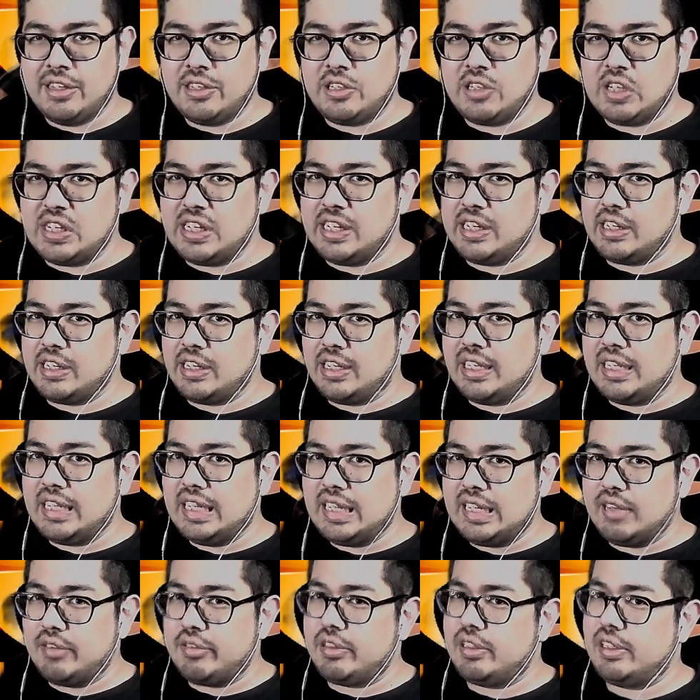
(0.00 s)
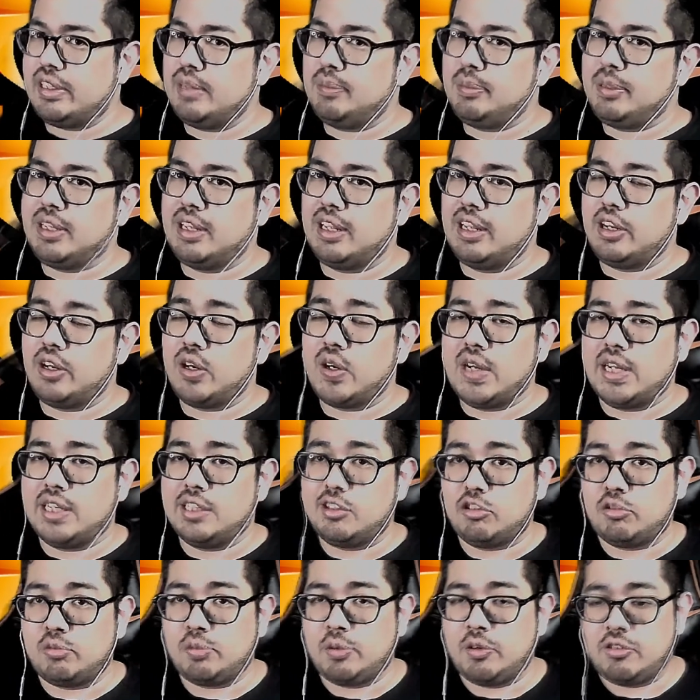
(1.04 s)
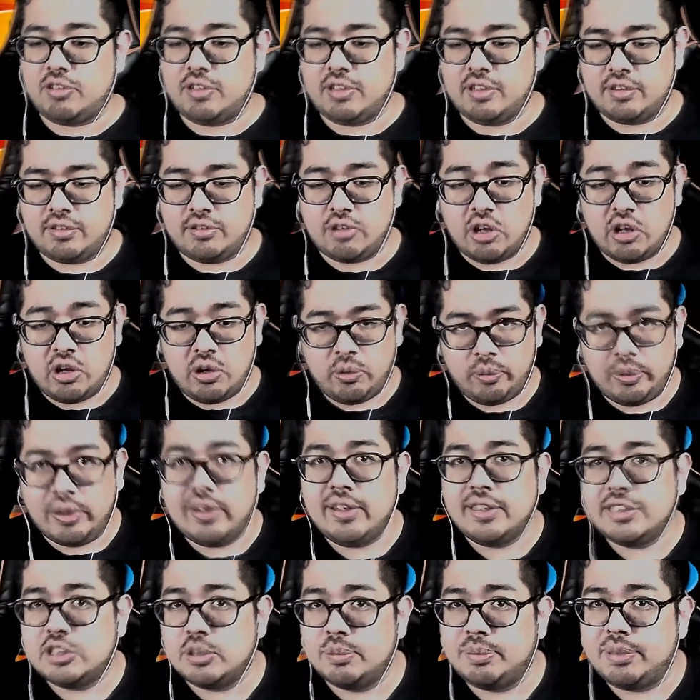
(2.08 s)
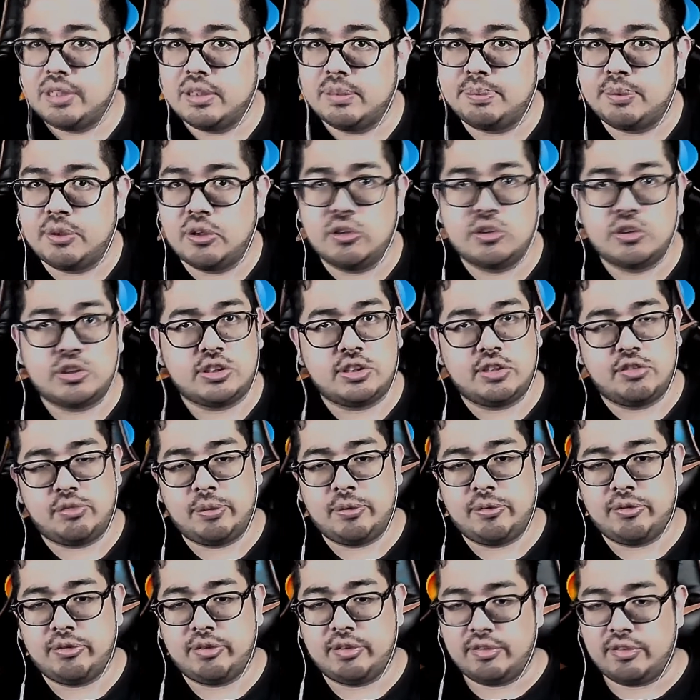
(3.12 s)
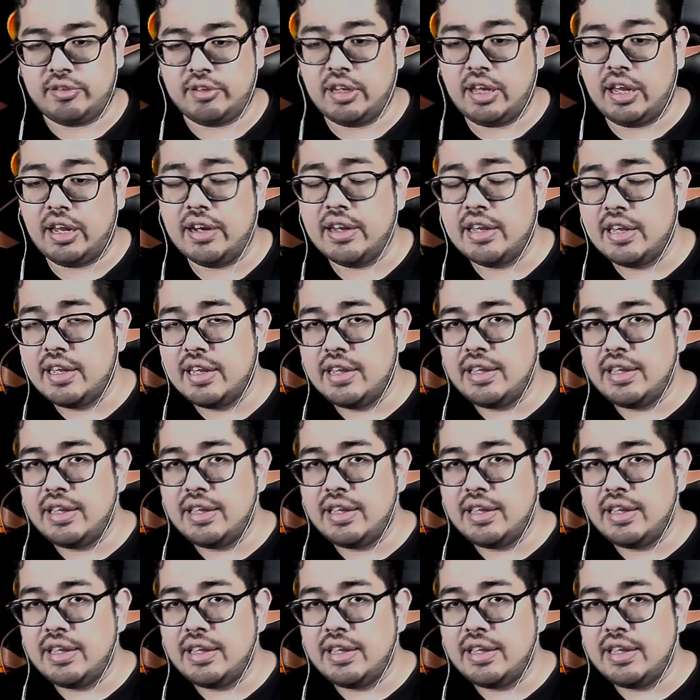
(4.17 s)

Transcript: You can like instantly be like, all right, this person's willing to be approached. This person's not.